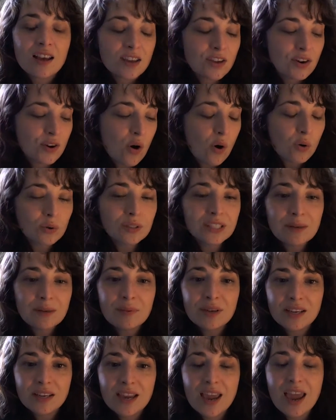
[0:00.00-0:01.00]
Only
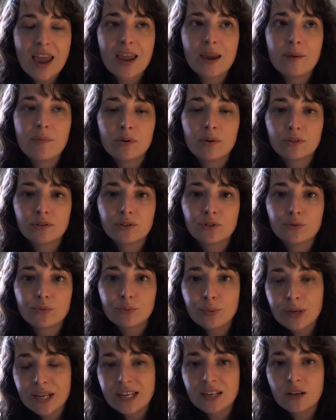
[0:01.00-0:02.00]
being able to
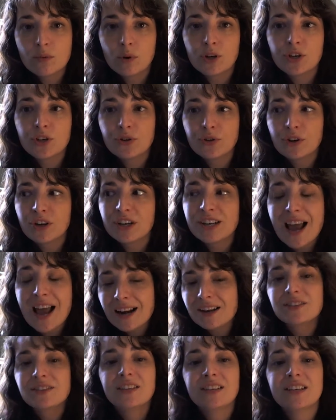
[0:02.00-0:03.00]
read it when you're
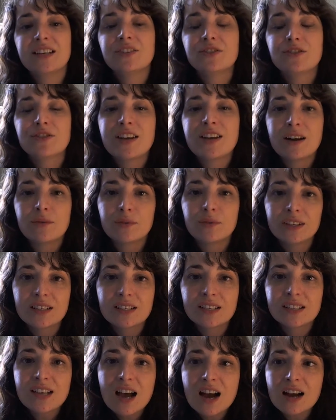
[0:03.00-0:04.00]
connected to the internet really
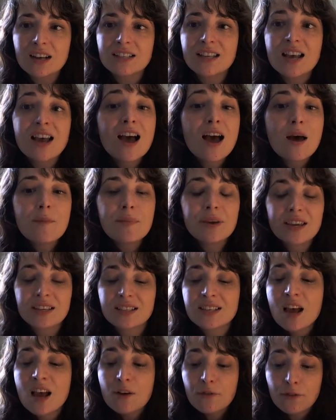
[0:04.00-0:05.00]
sucks
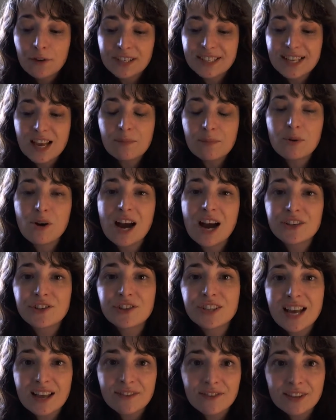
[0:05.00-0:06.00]
because, for example, I
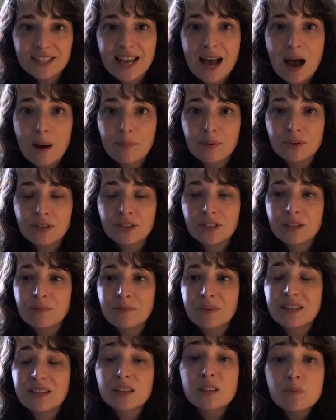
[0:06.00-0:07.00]
just had this happen to
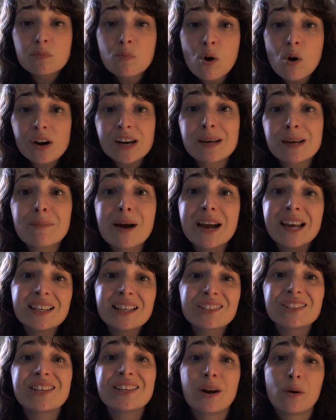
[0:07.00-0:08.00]
me this morning. My
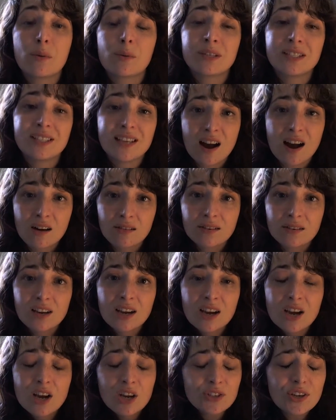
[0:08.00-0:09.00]
internet was down,
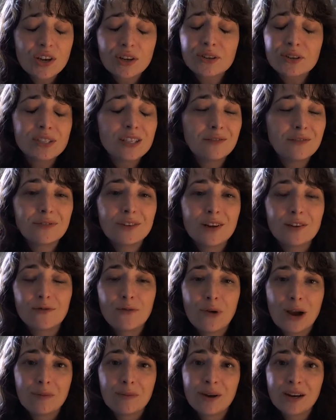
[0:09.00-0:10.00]
so I couldn't even have
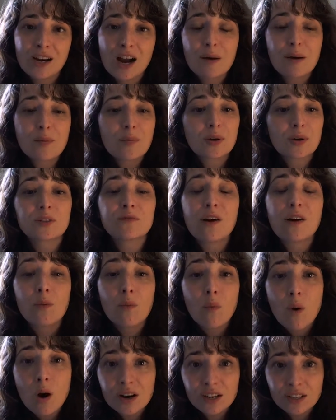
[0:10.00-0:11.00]
read my comic books if I
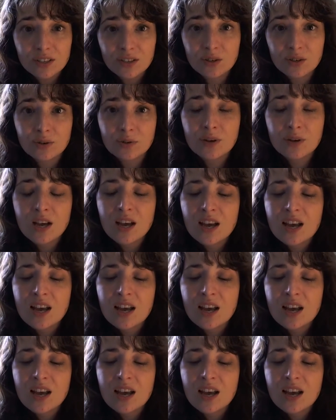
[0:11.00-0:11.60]
wanted to.